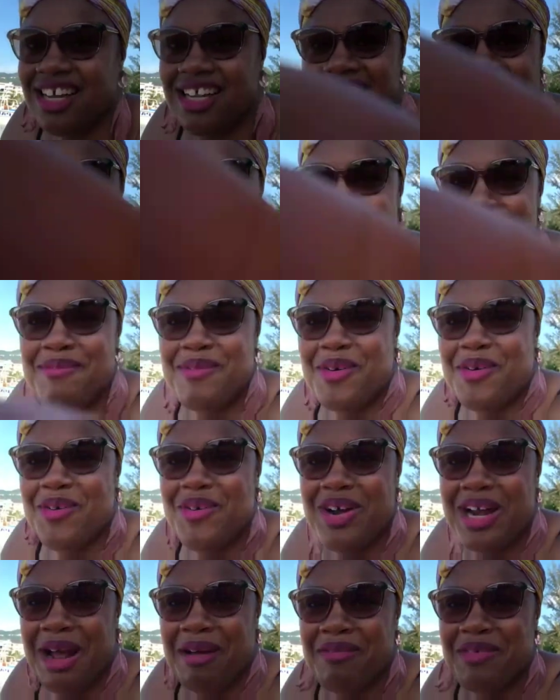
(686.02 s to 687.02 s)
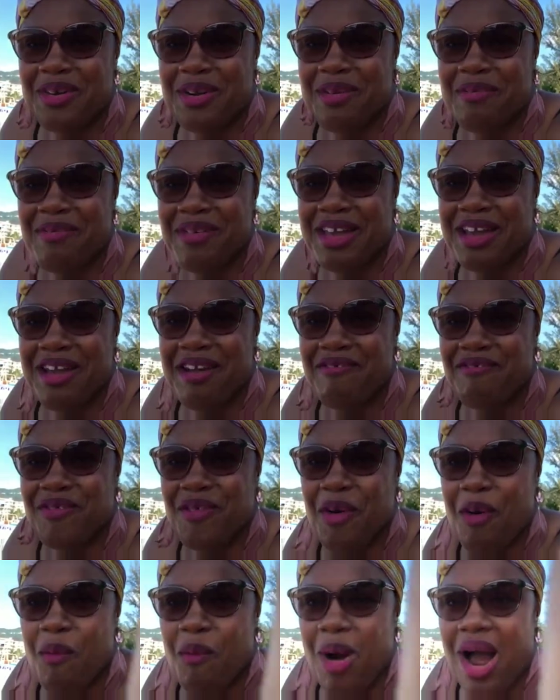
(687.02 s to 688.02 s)
honey, come on. I'm going to be here
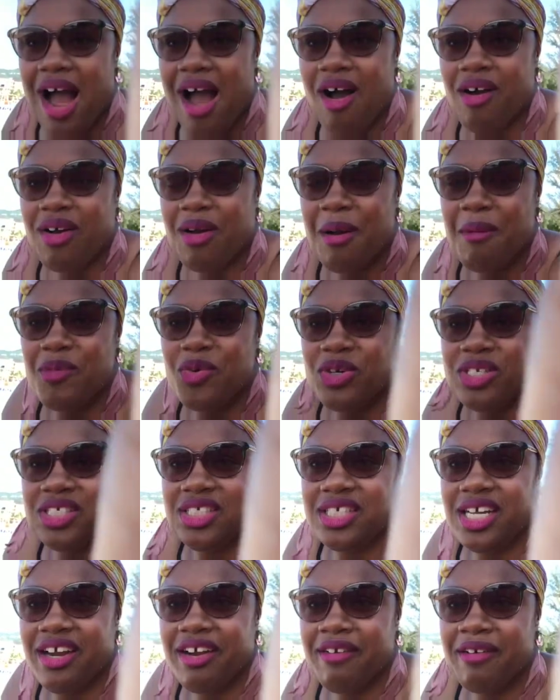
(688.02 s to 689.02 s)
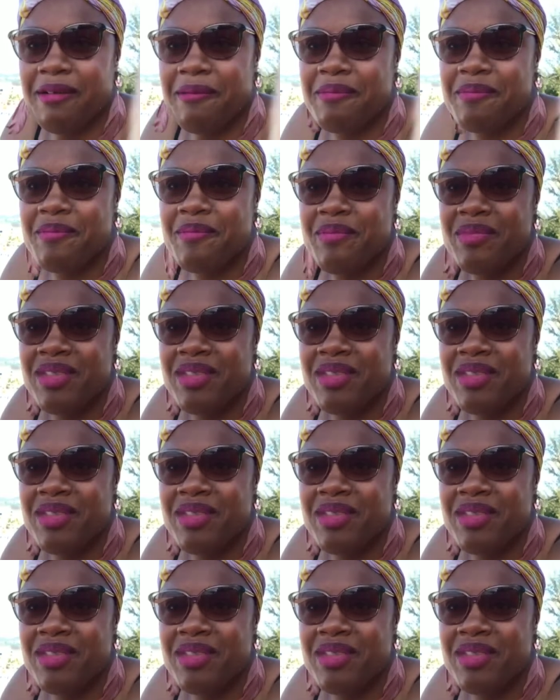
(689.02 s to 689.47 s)
for a while. Come on, Sharon.